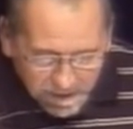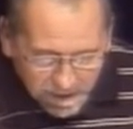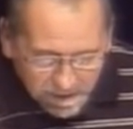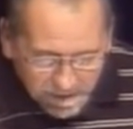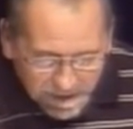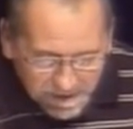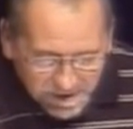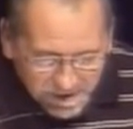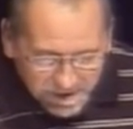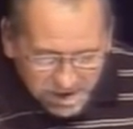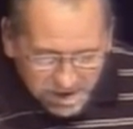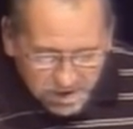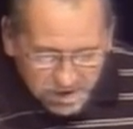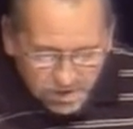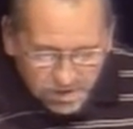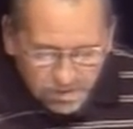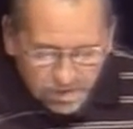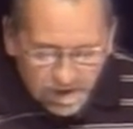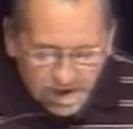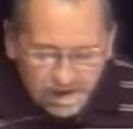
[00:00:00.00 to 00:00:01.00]
you know, that's
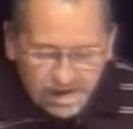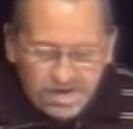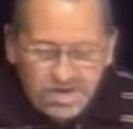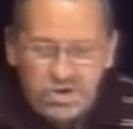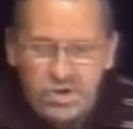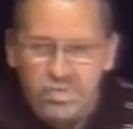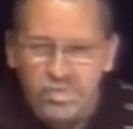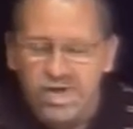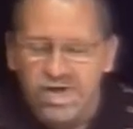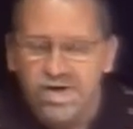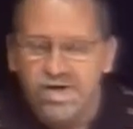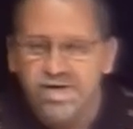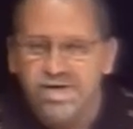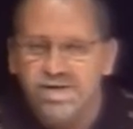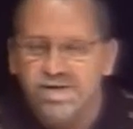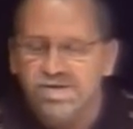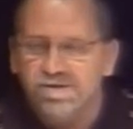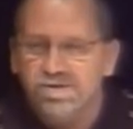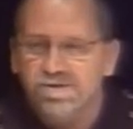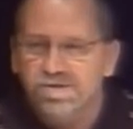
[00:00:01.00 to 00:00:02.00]
such a great
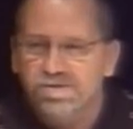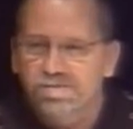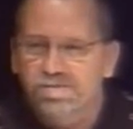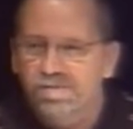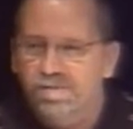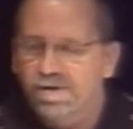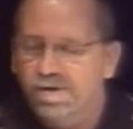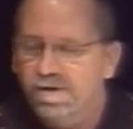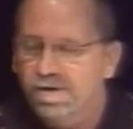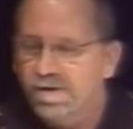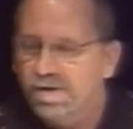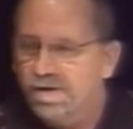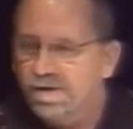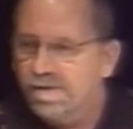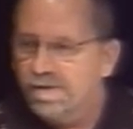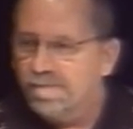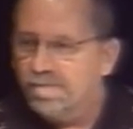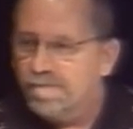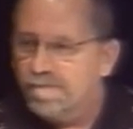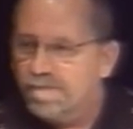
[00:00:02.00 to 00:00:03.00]
experience
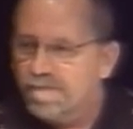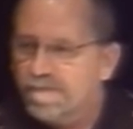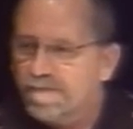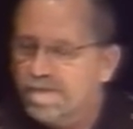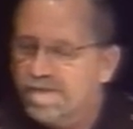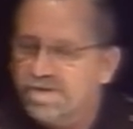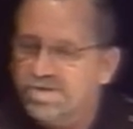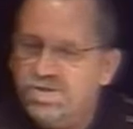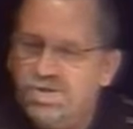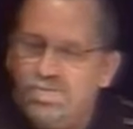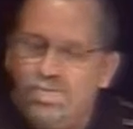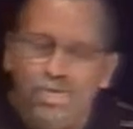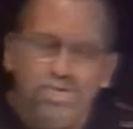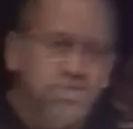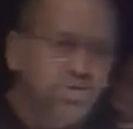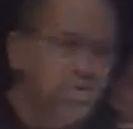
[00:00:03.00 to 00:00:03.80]
that